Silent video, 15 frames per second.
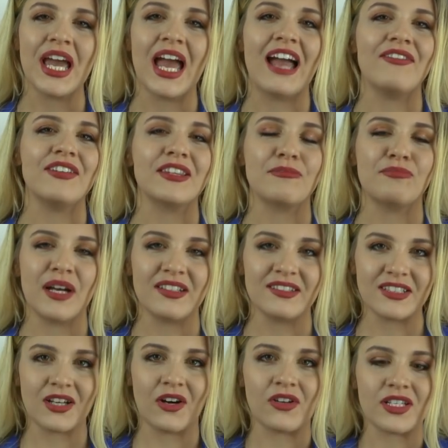having the
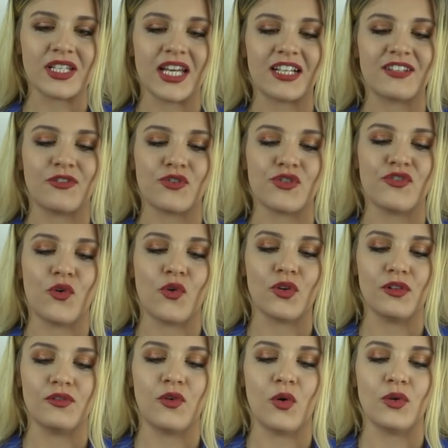best contact for the
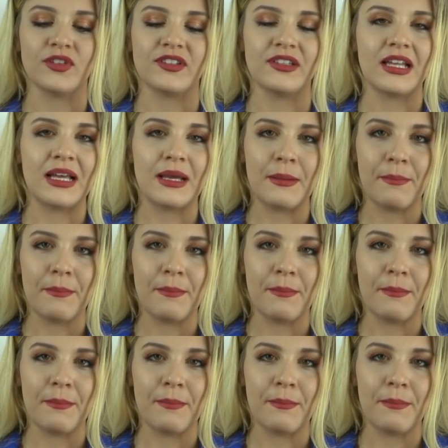vocal folds.